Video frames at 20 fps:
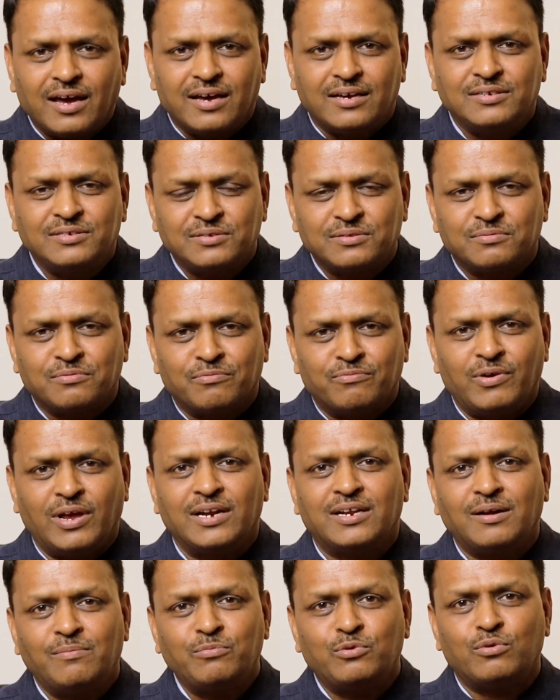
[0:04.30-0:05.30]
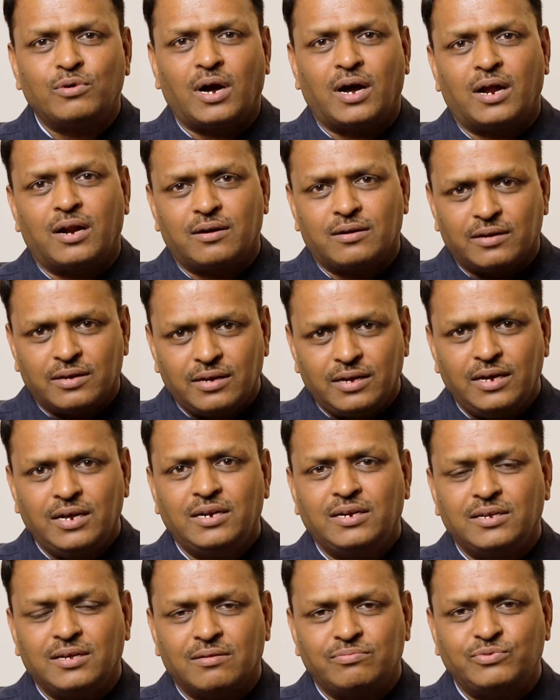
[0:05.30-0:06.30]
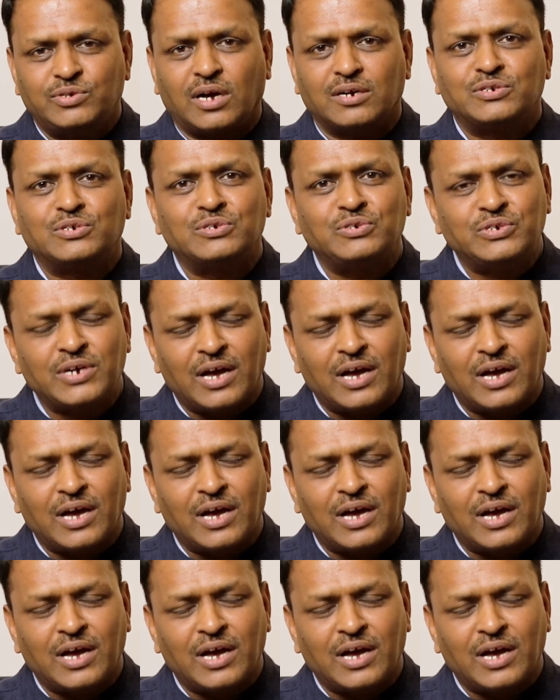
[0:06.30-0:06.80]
guys, welcome to our ETF Junction